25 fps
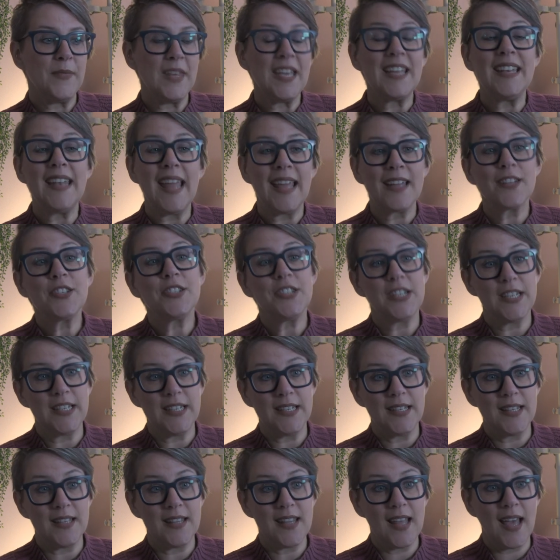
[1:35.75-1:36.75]

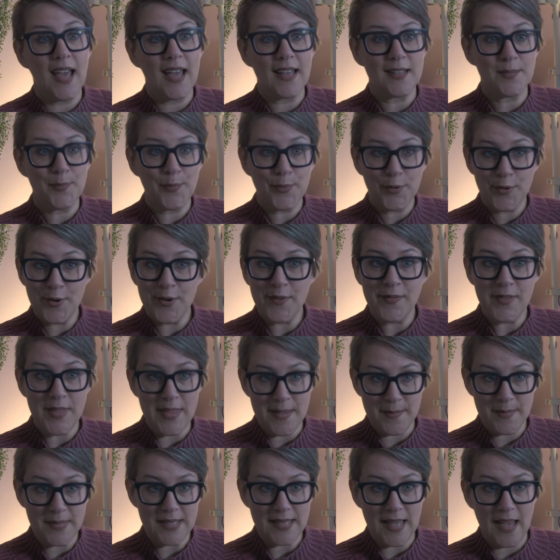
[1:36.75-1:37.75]
connection that has proven
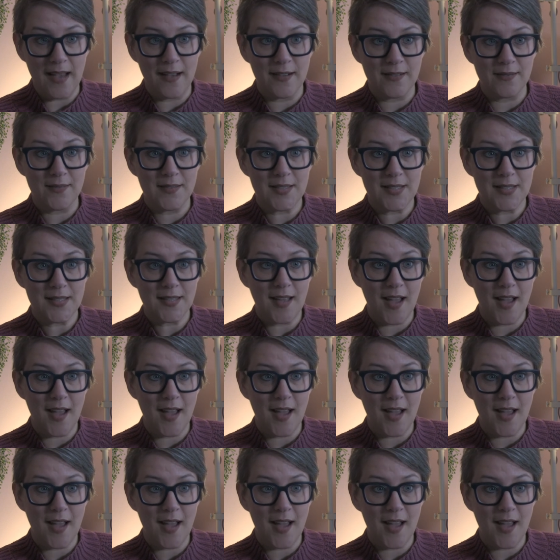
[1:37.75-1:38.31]
themselves